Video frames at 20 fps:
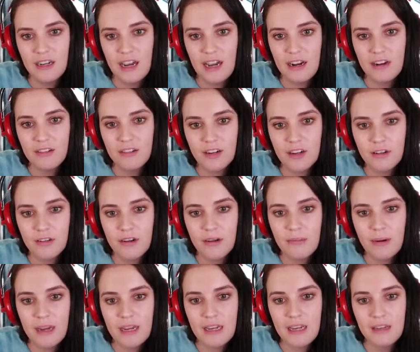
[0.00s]
I don't know. Am
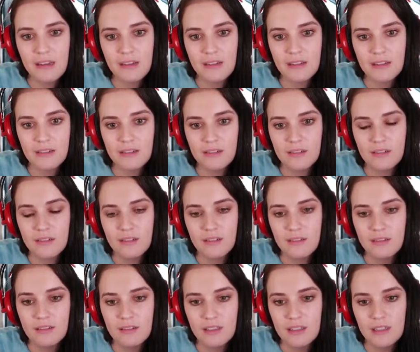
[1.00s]
I
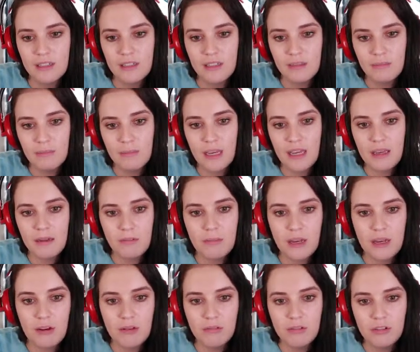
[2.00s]
making
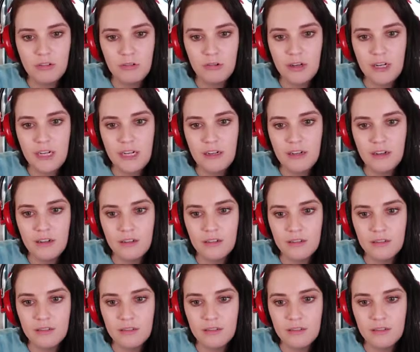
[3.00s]
my own story here?